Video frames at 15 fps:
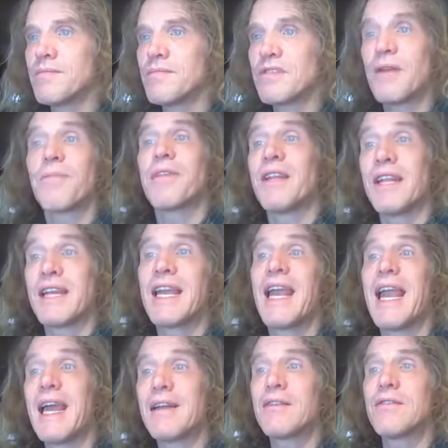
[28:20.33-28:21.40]
something that
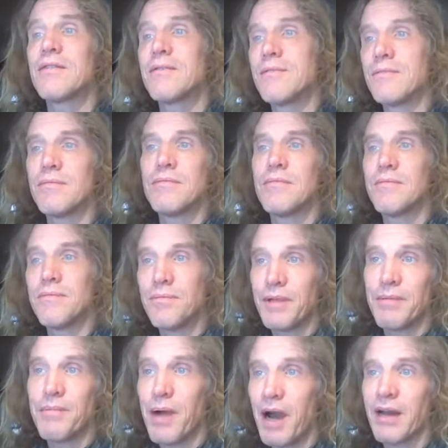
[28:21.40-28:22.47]
can't
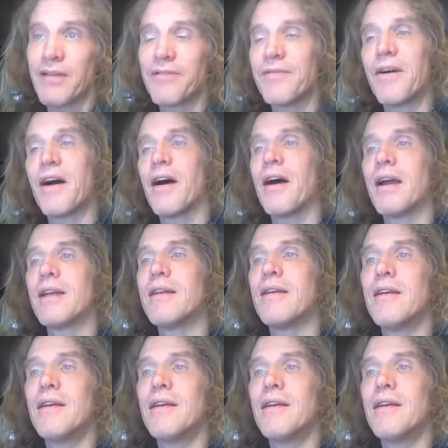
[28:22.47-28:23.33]
be modified